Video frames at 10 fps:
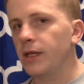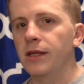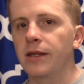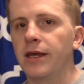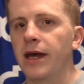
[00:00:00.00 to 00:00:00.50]

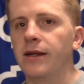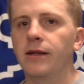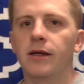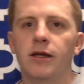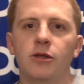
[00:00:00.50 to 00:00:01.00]
and
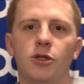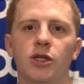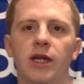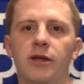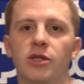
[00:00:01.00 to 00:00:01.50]
then you
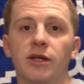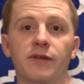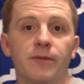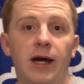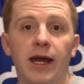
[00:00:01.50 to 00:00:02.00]
should get
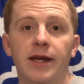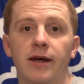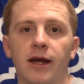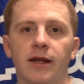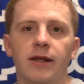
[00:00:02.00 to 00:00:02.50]
yourself some
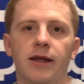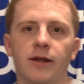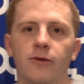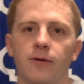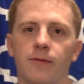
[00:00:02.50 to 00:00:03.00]
iodine
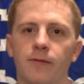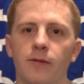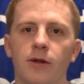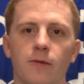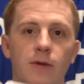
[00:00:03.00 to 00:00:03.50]
and or
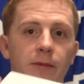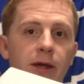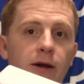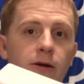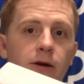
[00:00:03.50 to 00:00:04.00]
you know
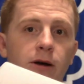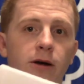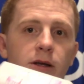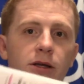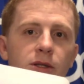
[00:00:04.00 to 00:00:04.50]
rubbing
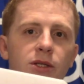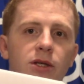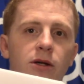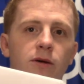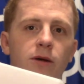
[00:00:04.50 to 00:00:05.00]
alcohol.
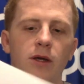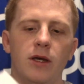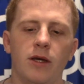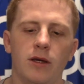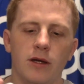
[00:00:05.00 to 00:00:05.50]
So
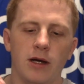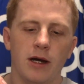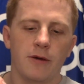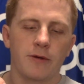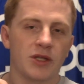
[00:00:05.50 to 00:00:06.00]

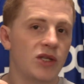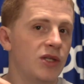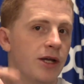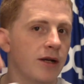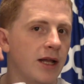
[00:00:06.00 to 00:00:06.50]
uh, you want to
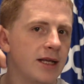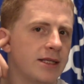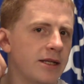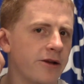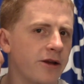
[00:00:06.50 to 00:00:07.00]
sterilize
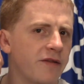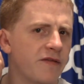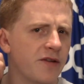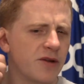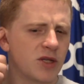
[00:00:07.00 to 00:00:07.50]
that area
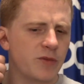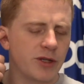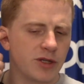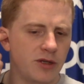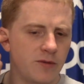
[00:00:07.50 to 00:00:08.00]
first,
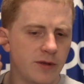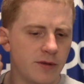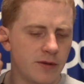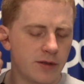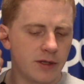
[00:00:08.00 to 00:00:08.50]
especially you've
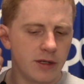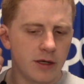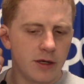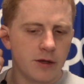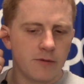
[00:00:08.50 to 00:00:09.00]
been
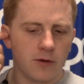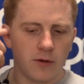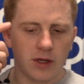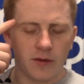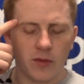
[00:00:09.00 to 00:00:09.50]

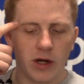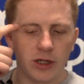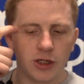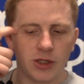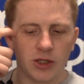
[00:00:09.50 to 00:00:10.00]
rolling a
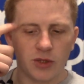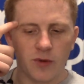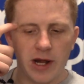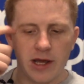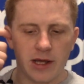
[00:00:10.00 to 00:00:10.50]
bunch and
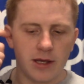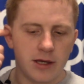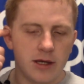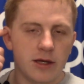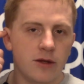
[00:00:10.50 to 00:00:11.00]
sweating.
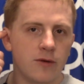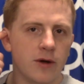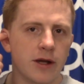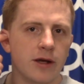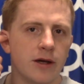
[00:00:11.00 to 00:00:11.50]
You don't
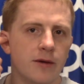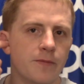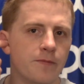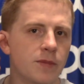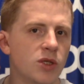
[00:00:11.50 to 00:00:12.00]
want to
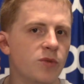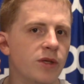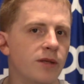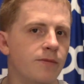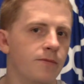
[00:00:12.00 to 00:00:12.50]
just be